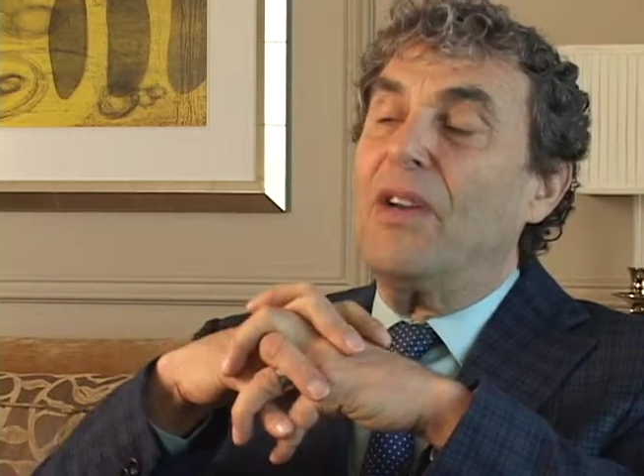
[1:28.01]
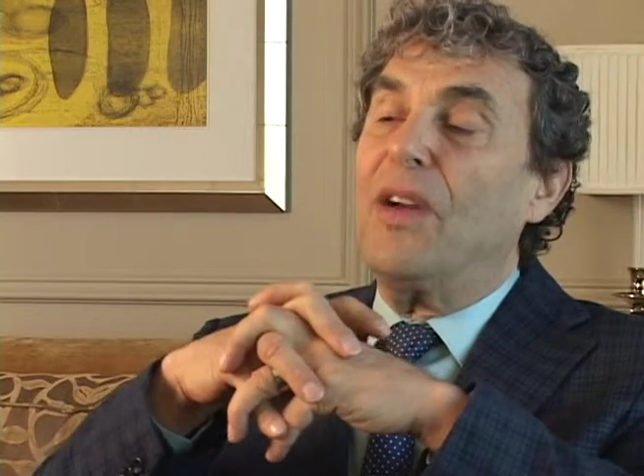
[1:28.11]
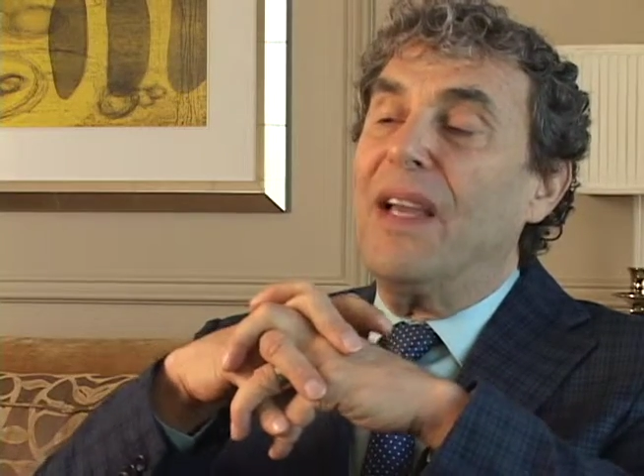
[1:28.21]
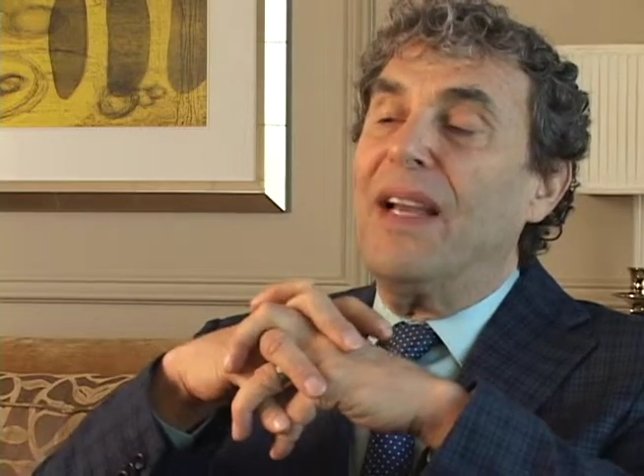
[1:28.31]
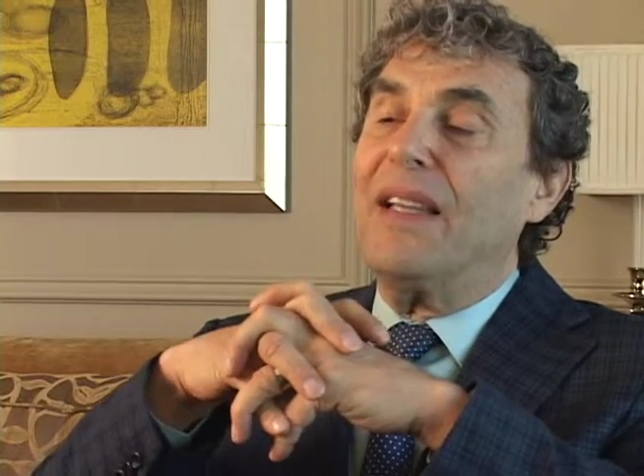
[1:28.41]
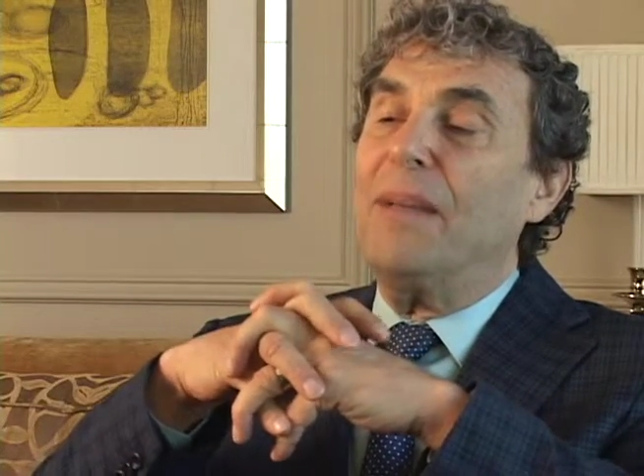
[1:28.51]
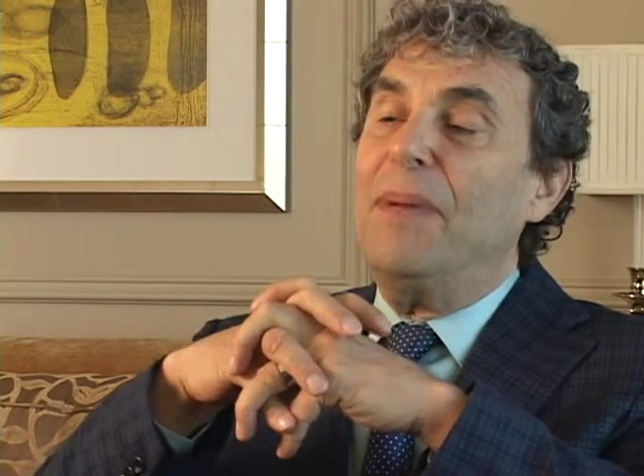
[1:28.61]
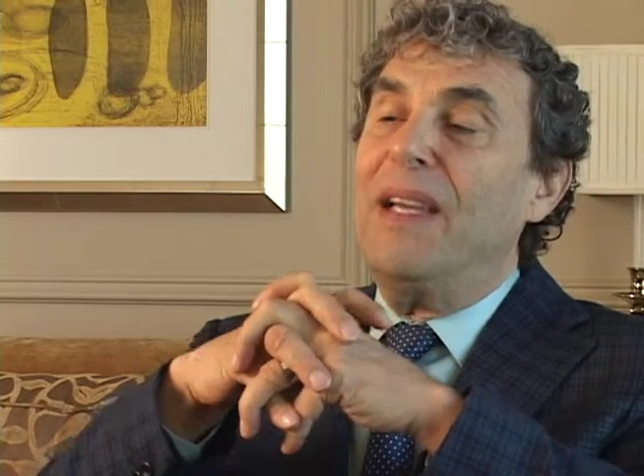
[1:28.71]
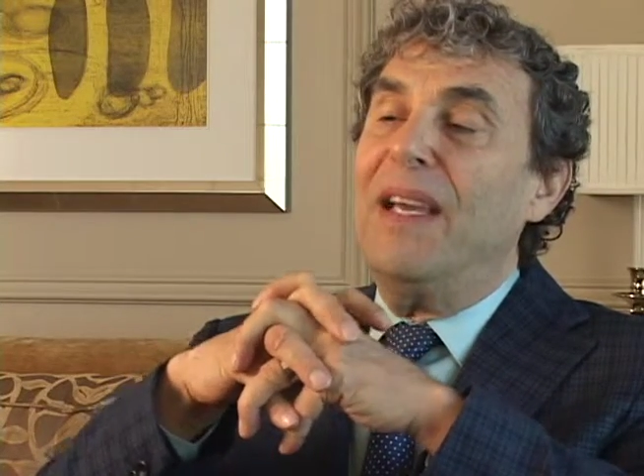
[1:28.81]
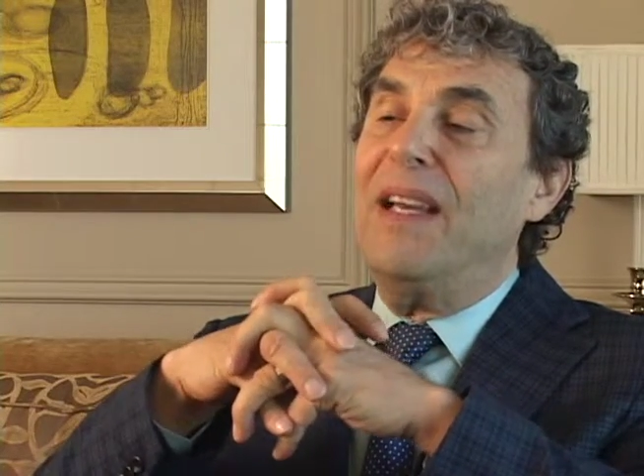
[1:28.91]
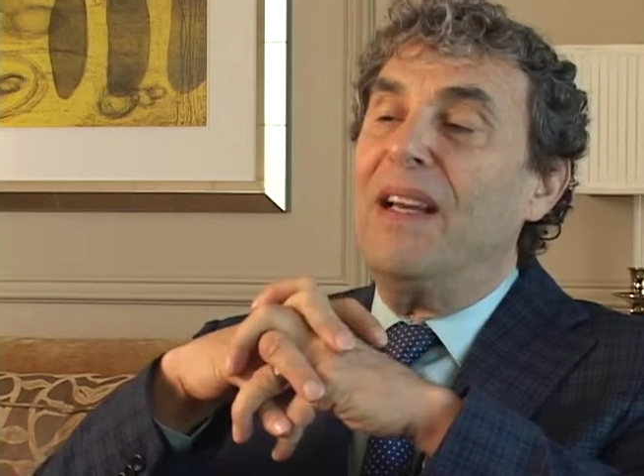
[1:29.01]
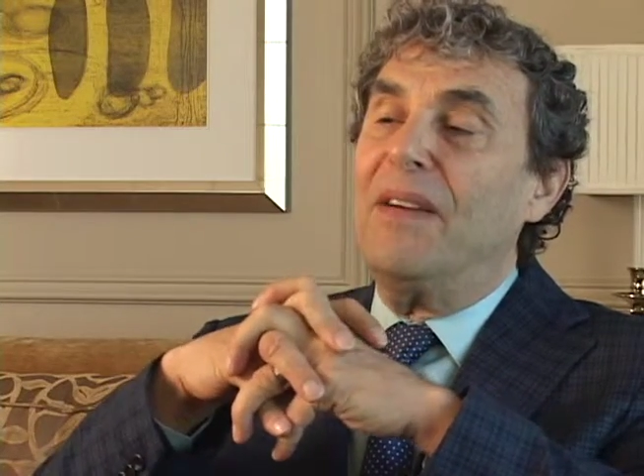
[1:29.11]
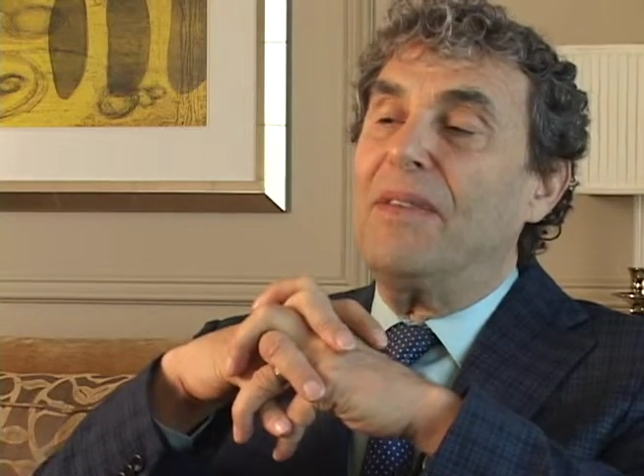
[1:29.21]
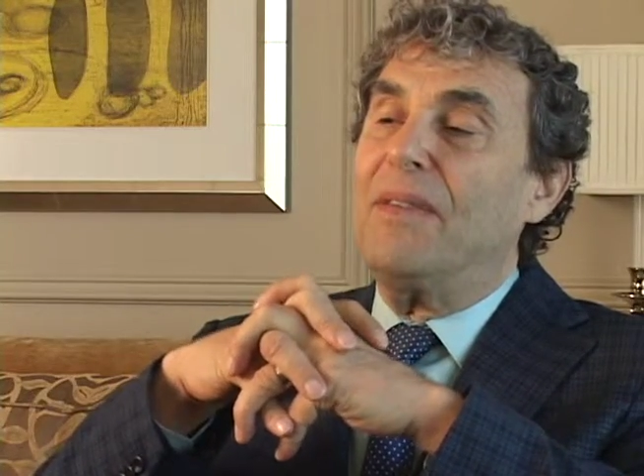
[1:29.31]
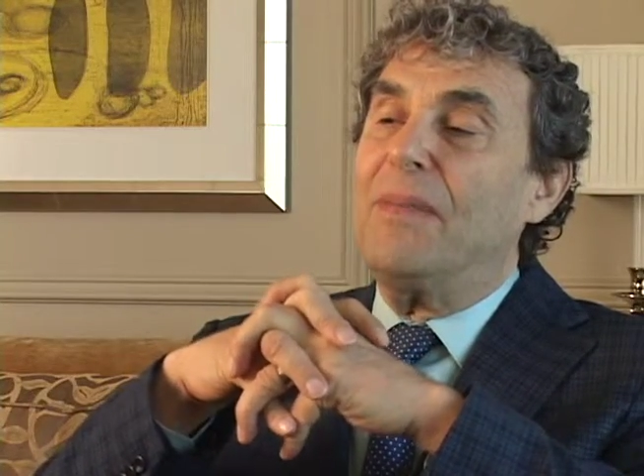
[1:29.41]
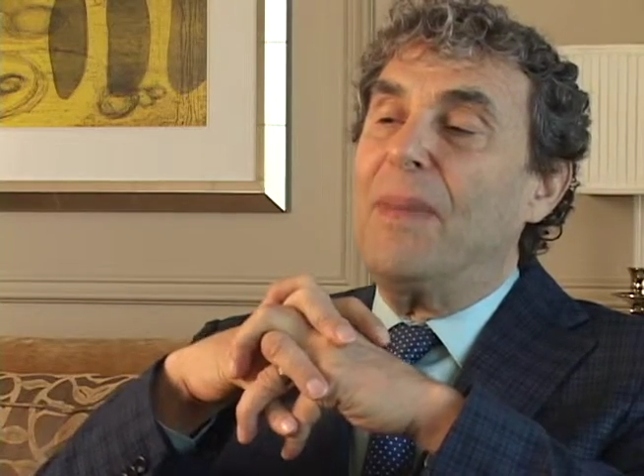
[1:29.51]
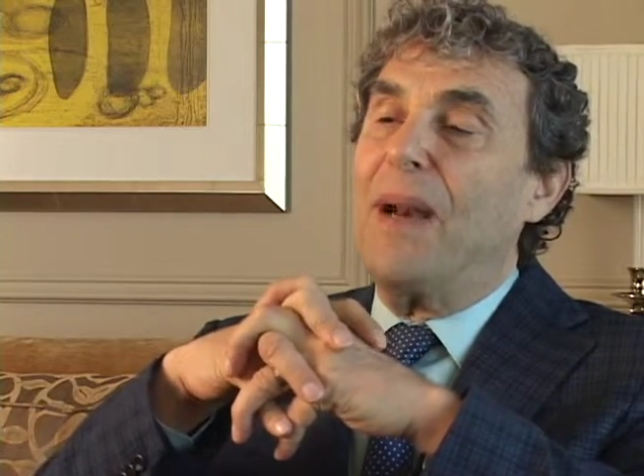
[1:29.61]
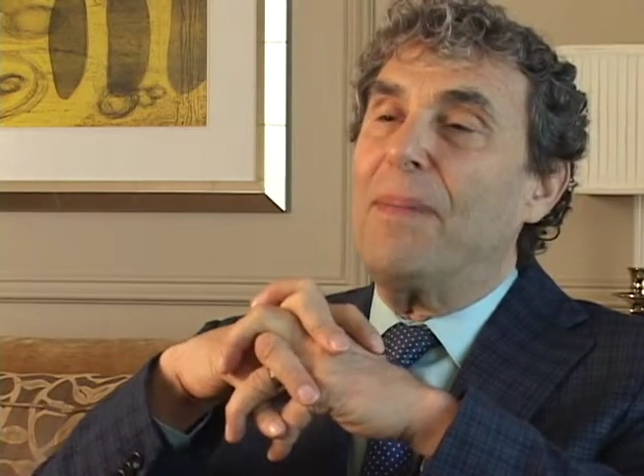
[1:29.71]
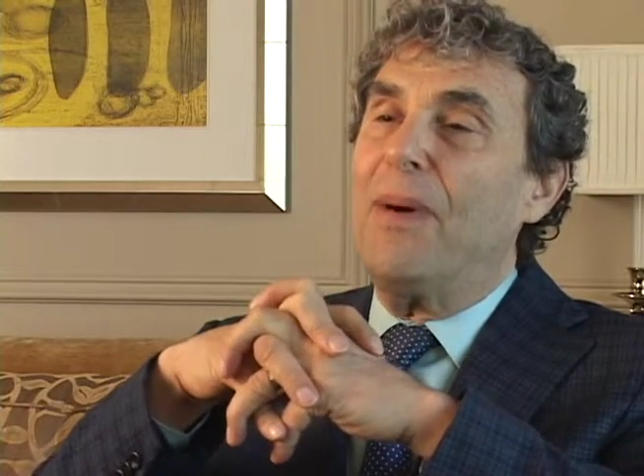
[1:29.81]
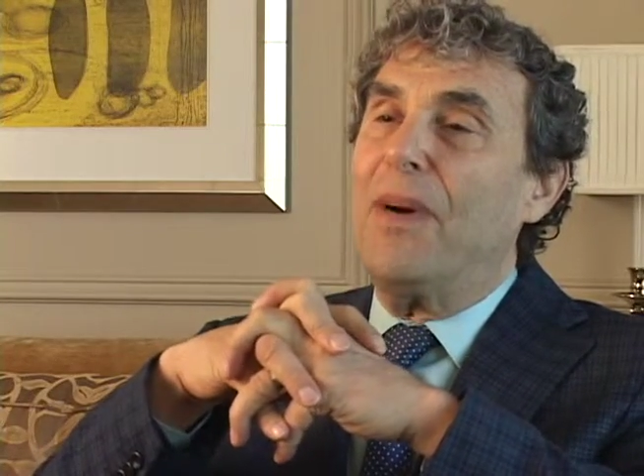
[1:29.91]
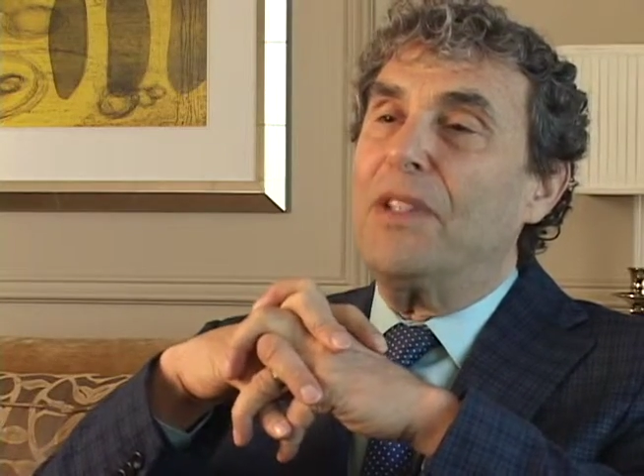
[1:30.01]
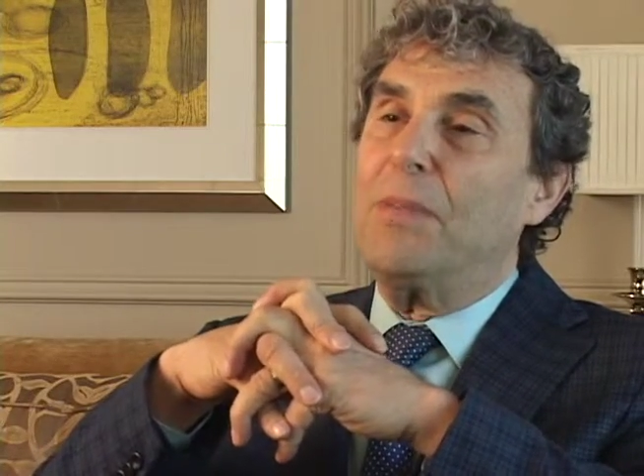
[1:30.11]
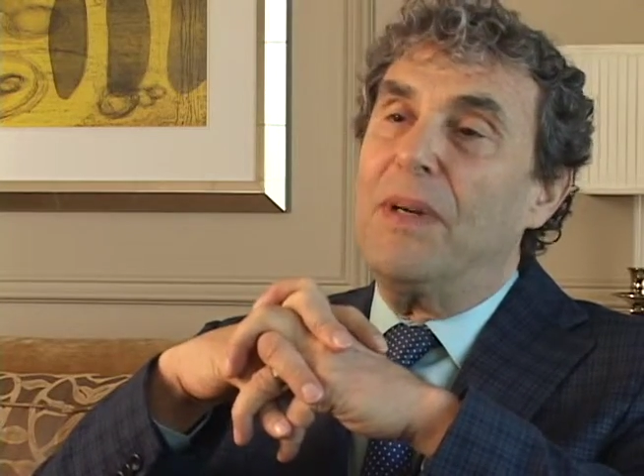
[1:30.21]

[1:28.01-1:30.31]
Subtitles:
looking at the beginning of menopause,